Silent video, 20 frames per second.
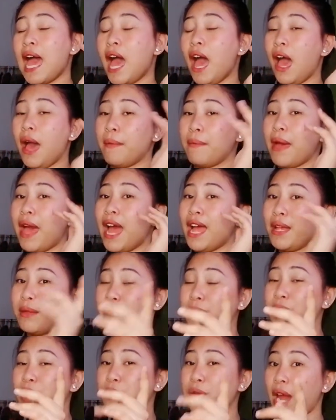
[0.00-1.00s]
I'll
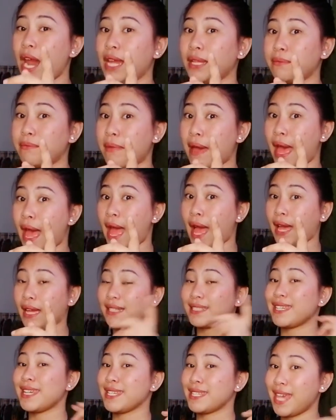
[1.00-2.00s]
be right back.
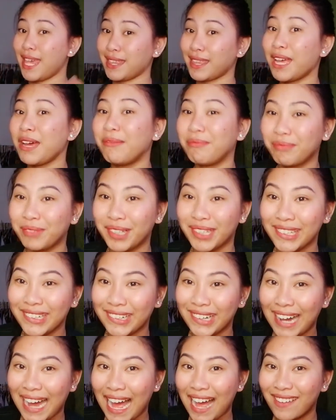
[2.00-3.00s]
So set up ko
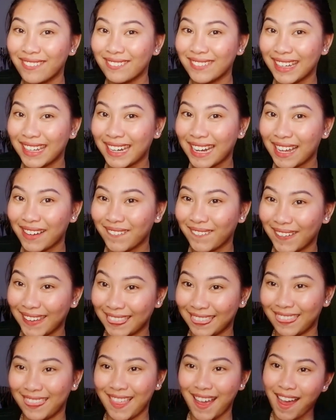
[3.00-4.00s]
yung camera.
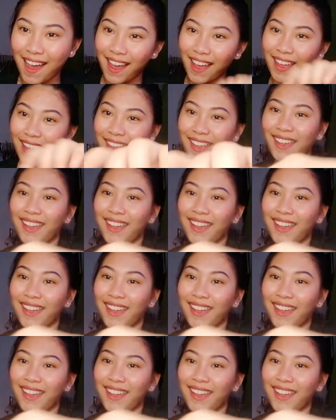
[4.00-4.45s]
Wait lang.